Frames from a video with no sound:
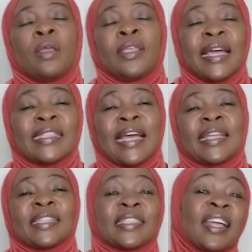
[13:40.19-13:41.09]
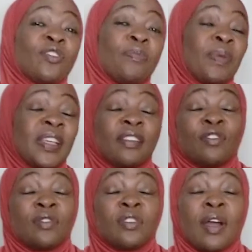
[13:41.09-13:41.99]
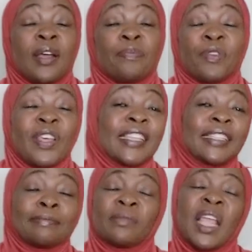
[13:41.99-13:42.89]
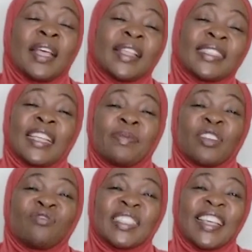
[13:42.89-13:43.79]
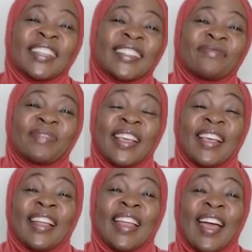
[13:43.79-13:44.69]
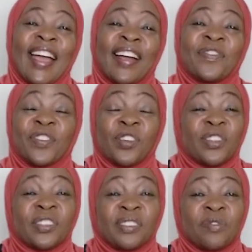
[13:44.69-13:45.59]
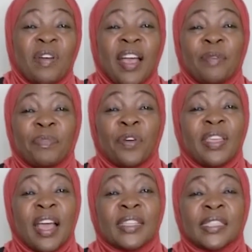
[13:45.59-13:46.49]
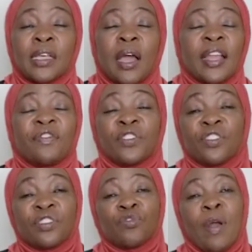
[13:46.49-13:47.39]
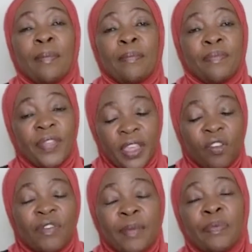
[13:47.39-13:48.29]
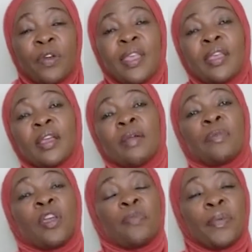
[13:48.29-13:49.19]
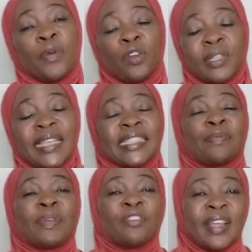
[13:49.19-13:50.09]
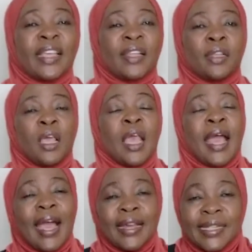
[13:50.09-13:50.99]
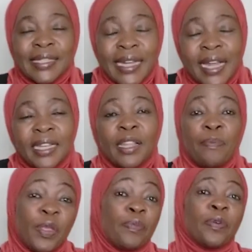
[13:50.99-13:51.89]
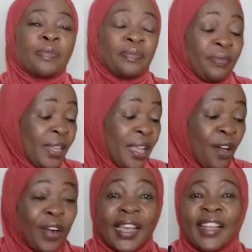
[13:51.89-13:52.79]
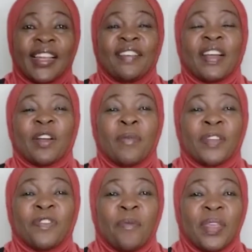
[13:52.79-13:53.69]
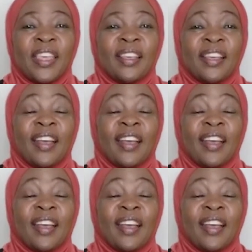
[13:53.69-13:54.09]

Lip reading: Just understand your place or your employees. That's just my 2 cents. For those who are employers and for those who are thinking of employing people, don't just be rigid. Understand the people. Okay, leave a comment for me.